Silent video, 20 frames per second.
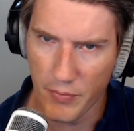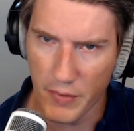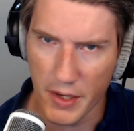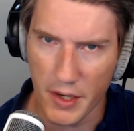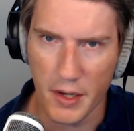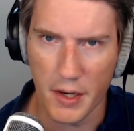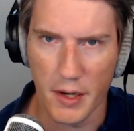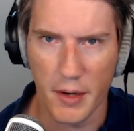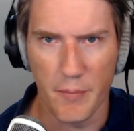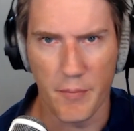
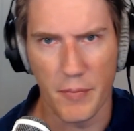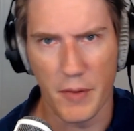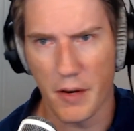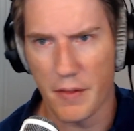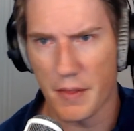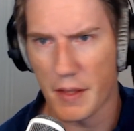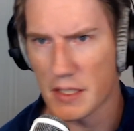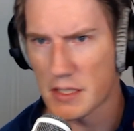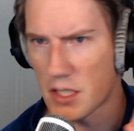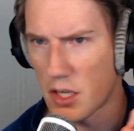um,
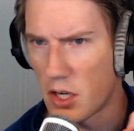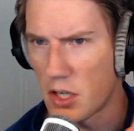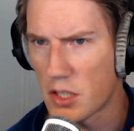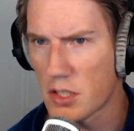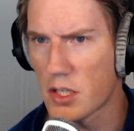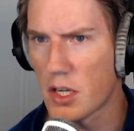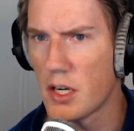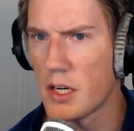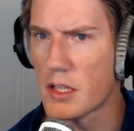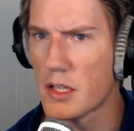are things that
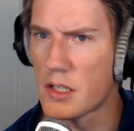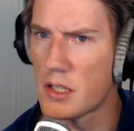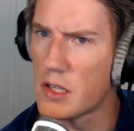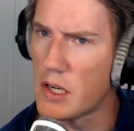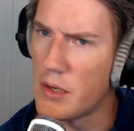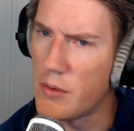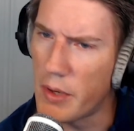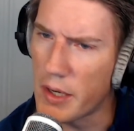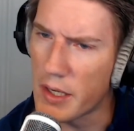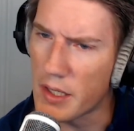aren't going to
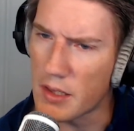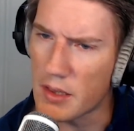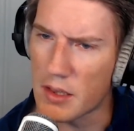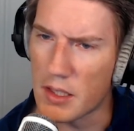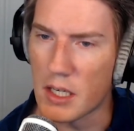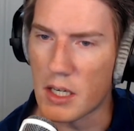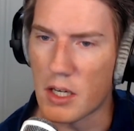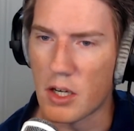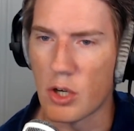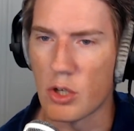
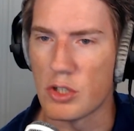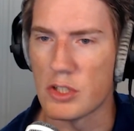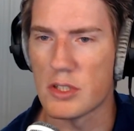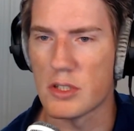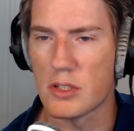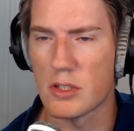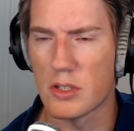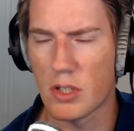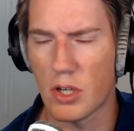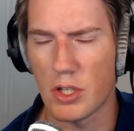directly
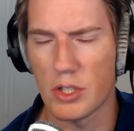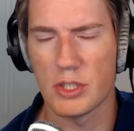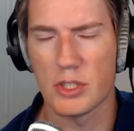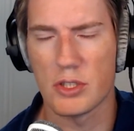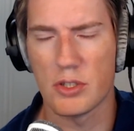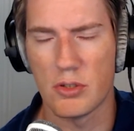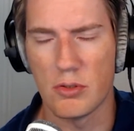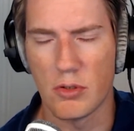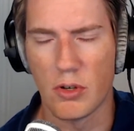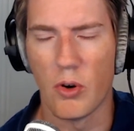cost
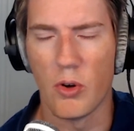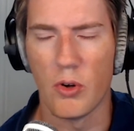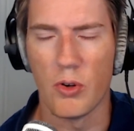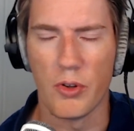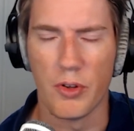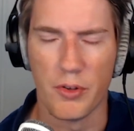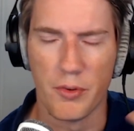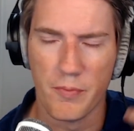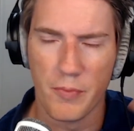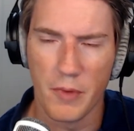cost you
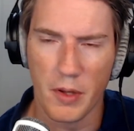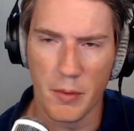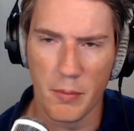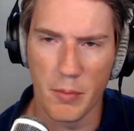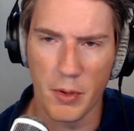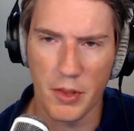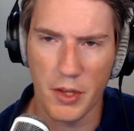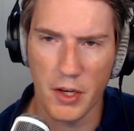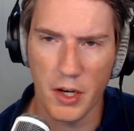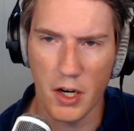gold
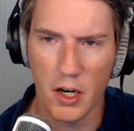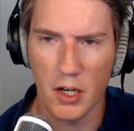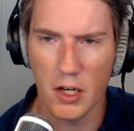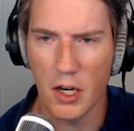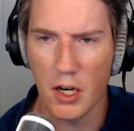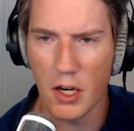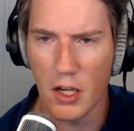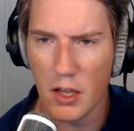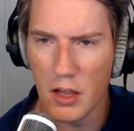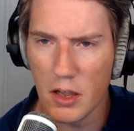but they are
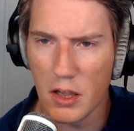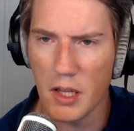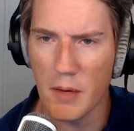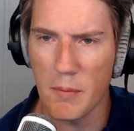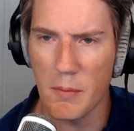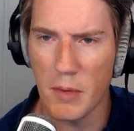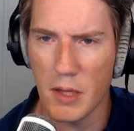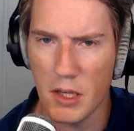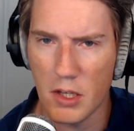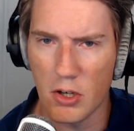going to
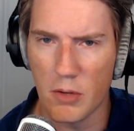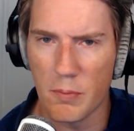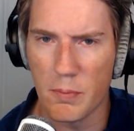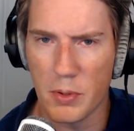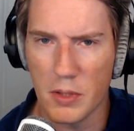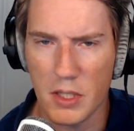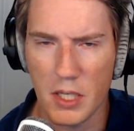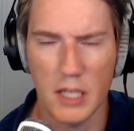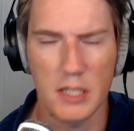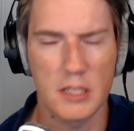limit your
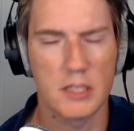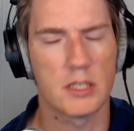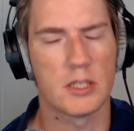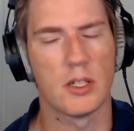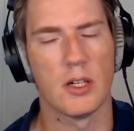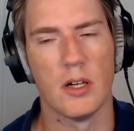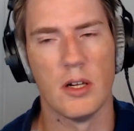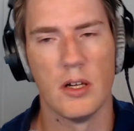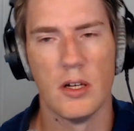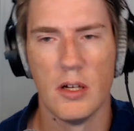
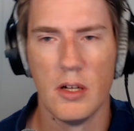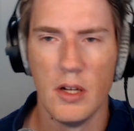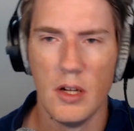potential.